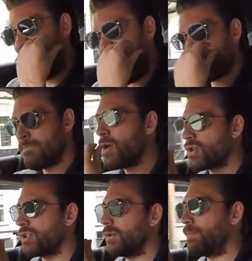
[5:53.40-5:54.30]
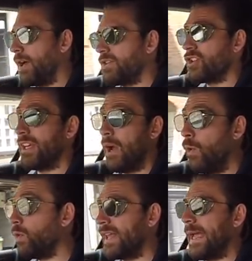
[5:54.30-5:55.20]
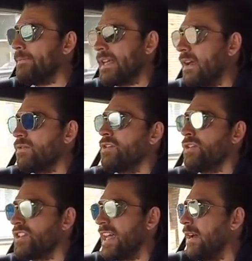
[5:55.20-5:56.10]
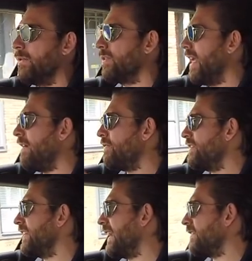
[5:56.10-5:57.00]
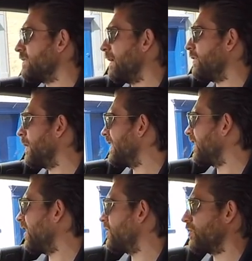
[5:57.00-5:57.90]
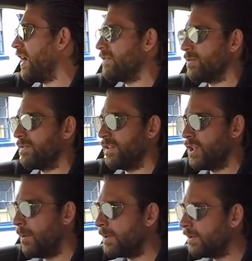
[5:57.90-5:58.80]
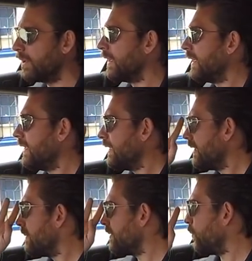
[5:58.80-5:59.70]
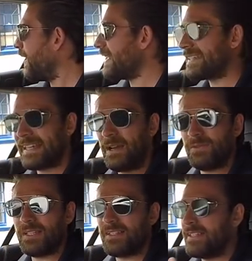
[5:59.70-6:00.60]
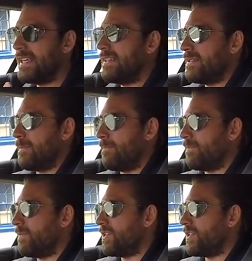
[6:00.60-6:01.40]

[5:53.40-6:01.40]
emotional punch, and it all came down to sound. Everything else about the way that car drives was phenomenal, but the way it sounded didn't